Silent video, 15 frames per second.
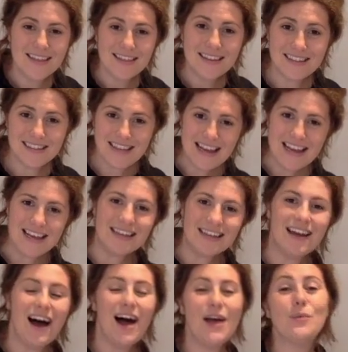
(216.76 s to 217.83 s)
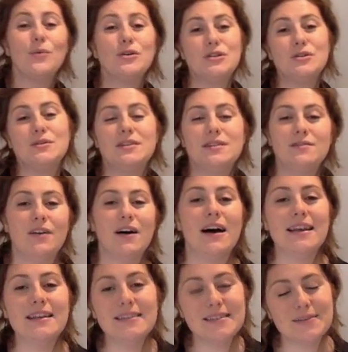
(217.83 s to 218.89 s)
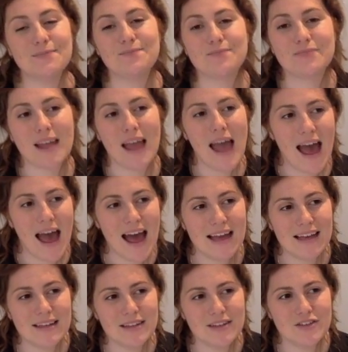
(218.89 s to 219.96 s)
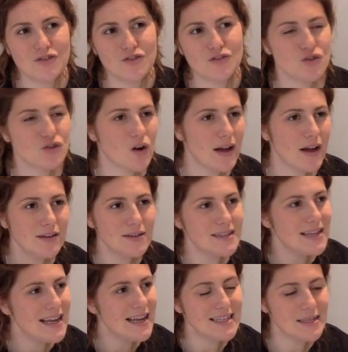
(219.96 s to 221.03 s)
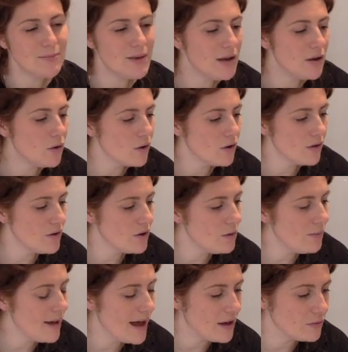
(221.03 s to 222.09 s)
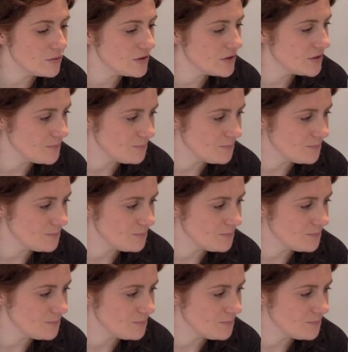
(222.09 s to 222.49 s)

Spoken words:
The scene I want you to devise, and try not to let it be longer than about